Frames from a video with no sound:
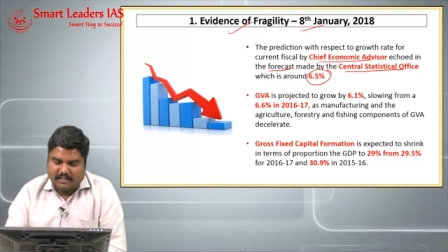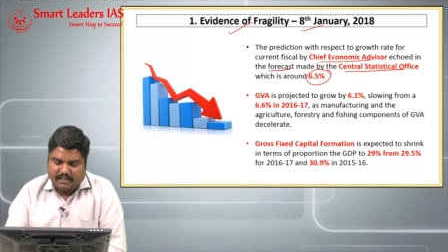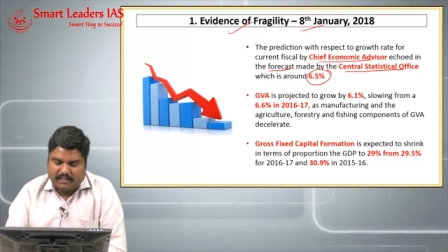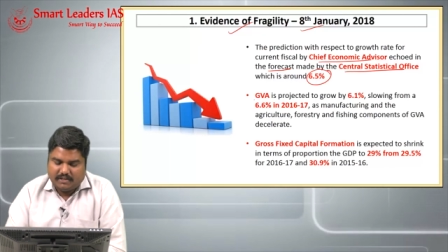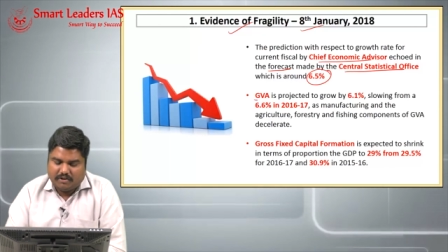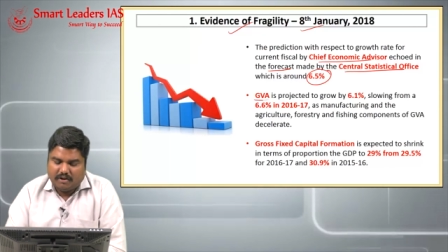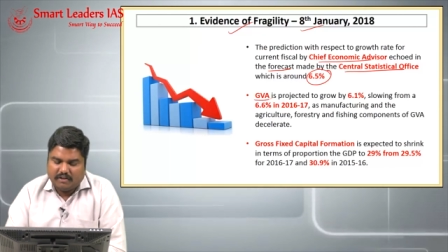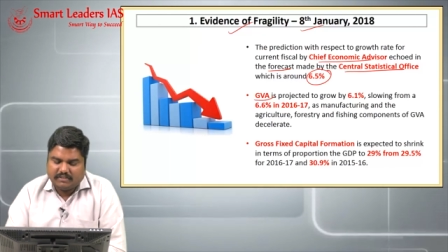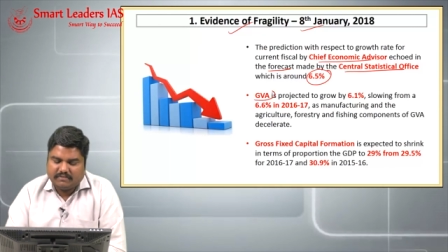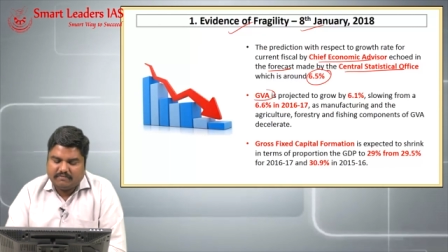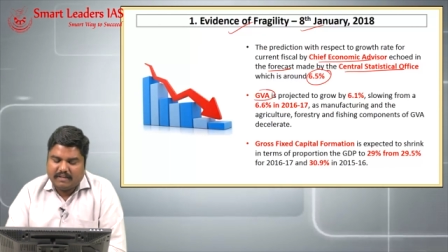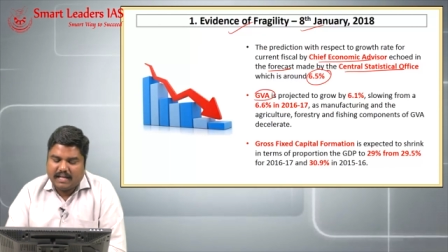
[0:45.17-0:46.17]
The
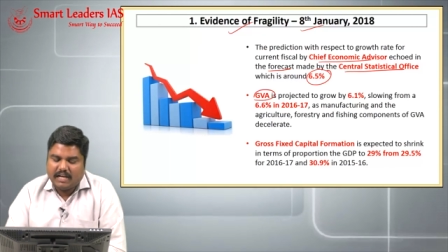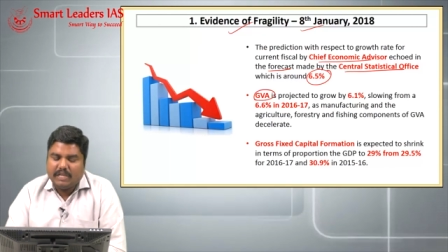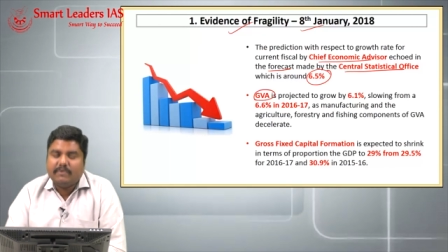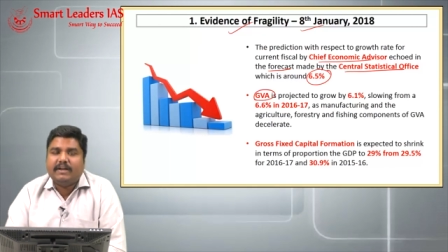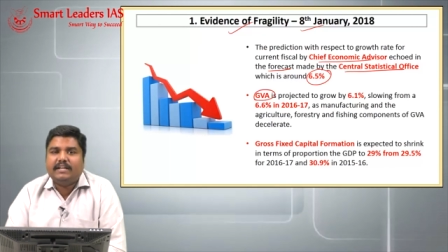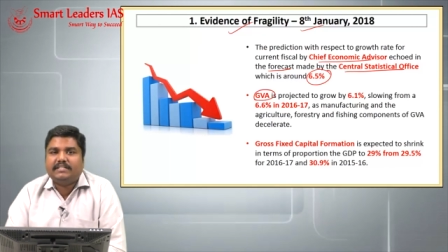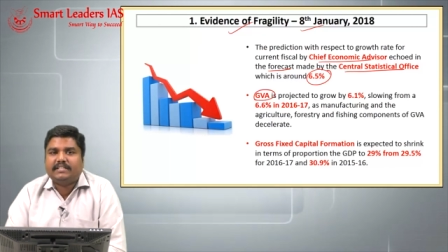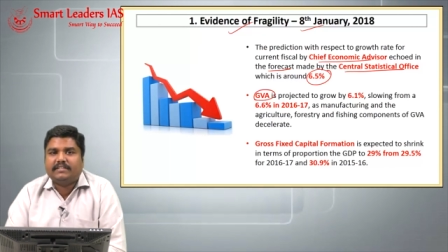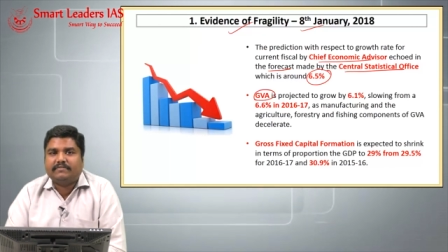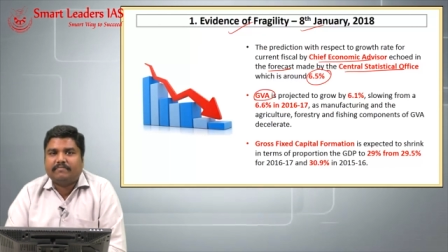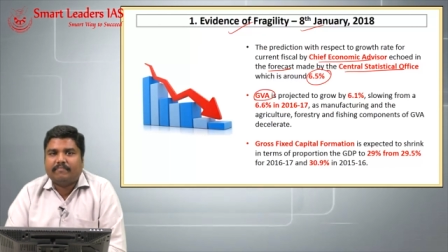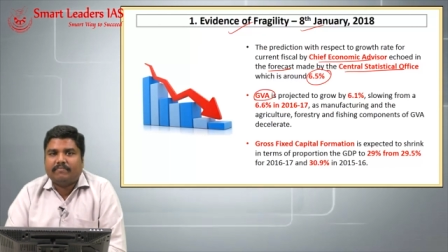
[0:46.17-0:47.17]
gross value
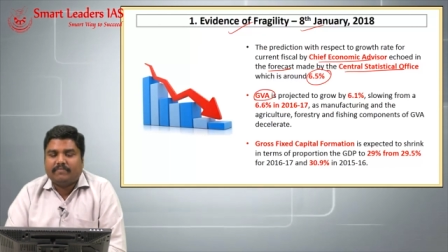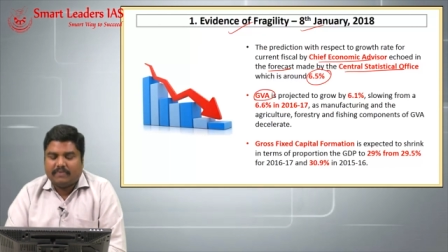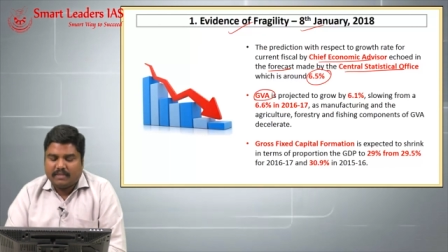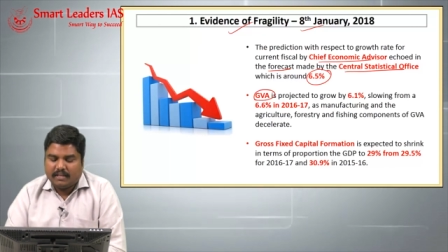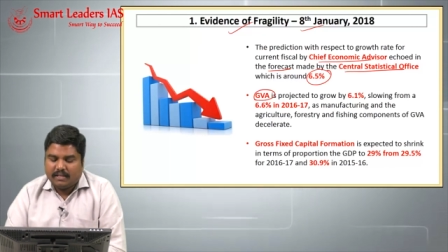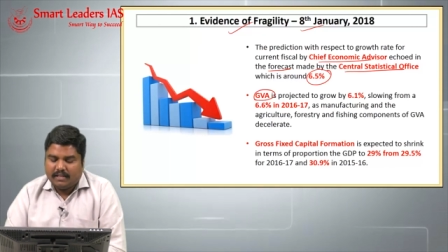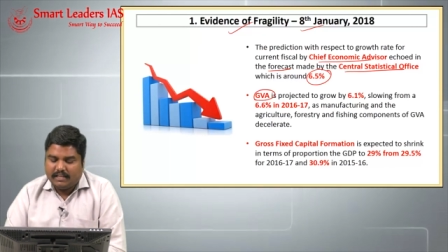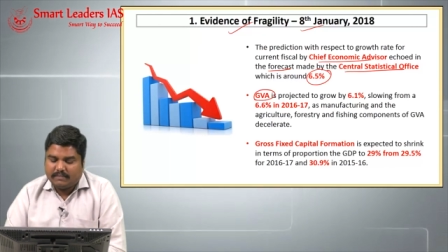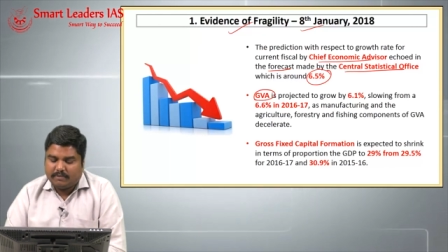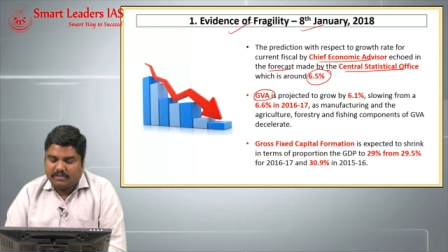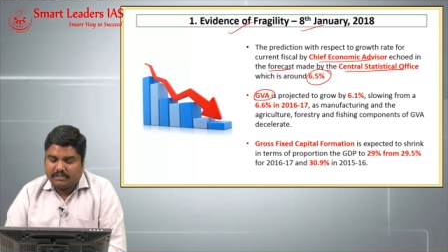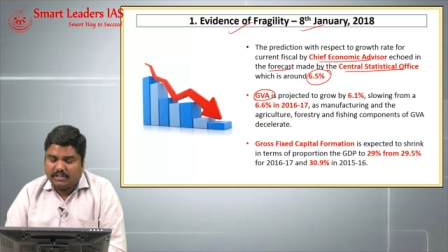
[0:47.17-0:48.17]
addition is
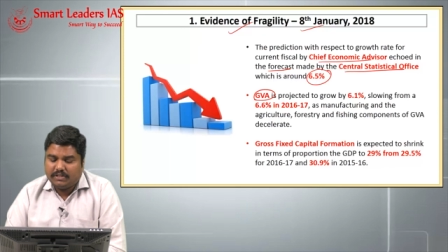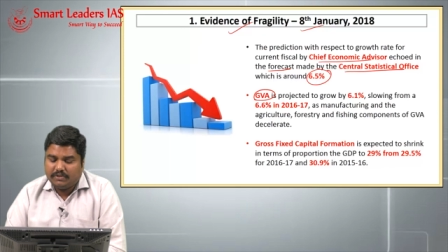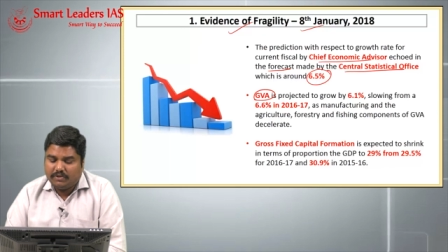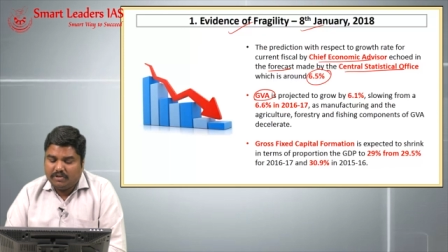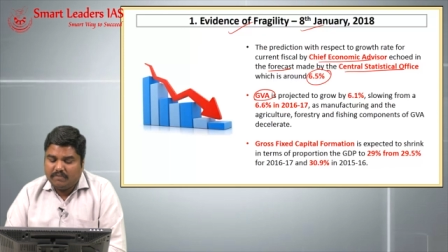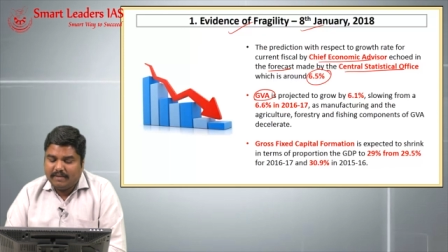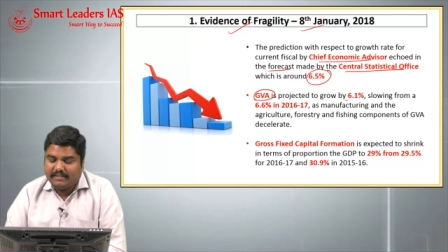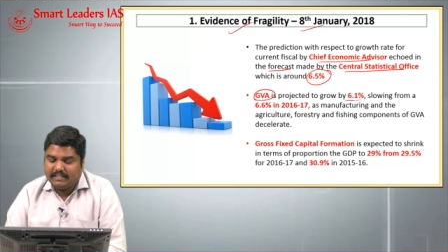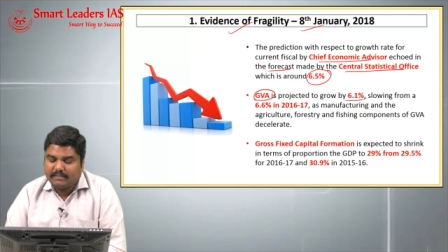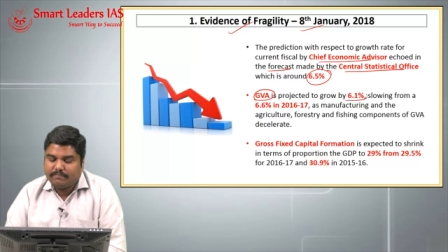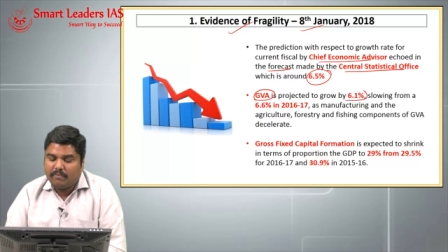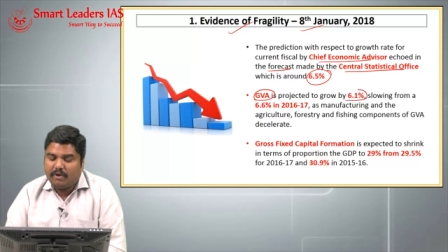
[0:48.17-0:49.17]
projected to grow by
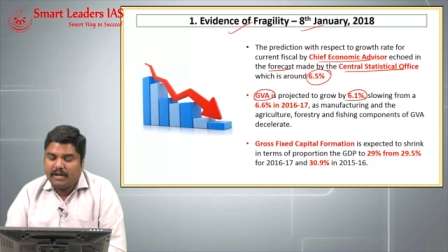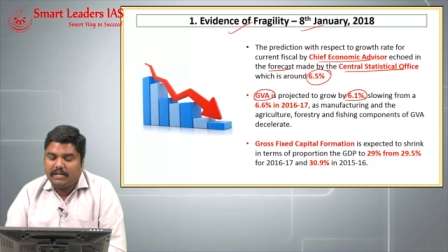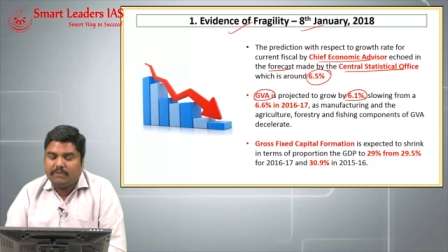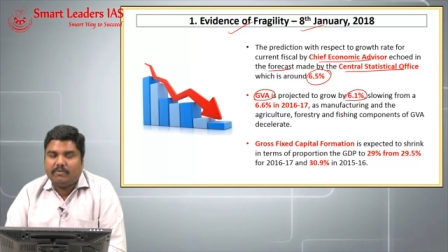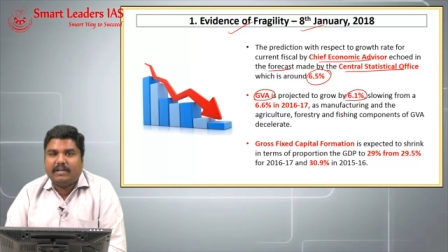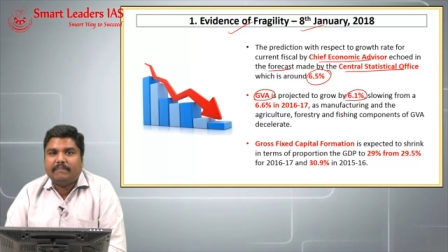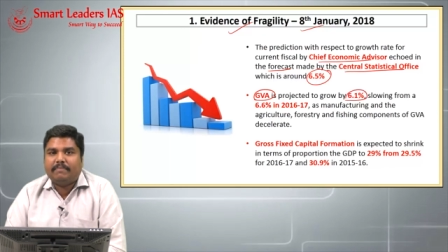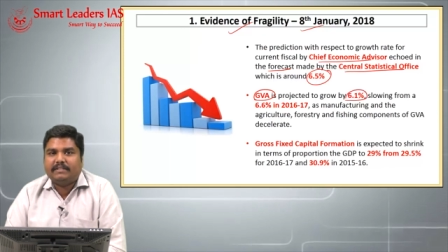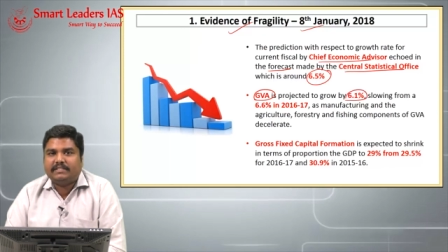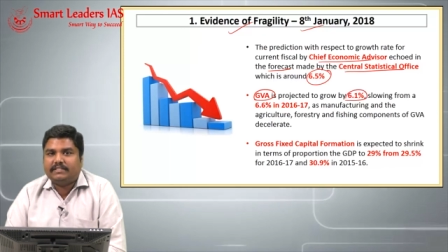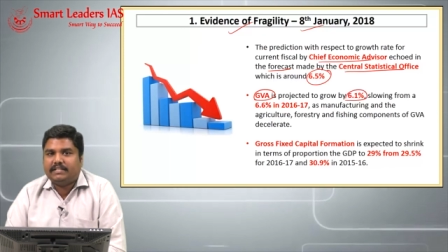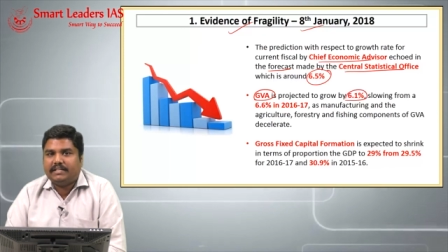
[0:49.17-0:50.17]
6.1
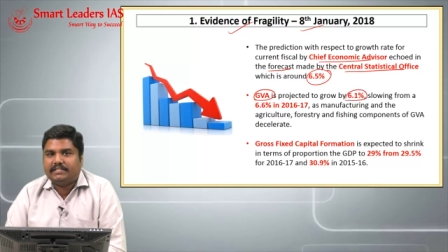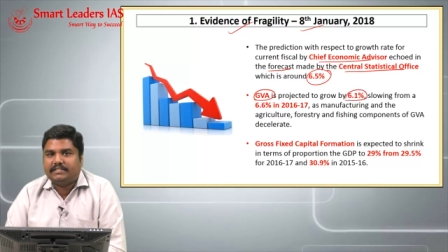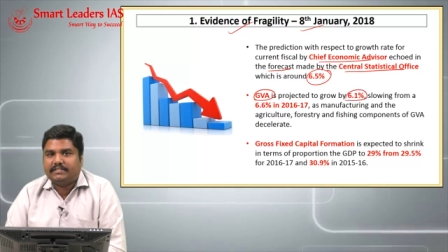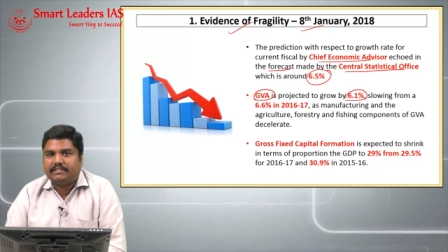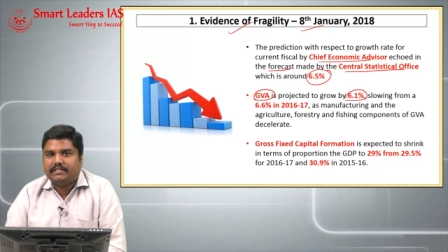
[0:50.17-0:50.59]
percentage.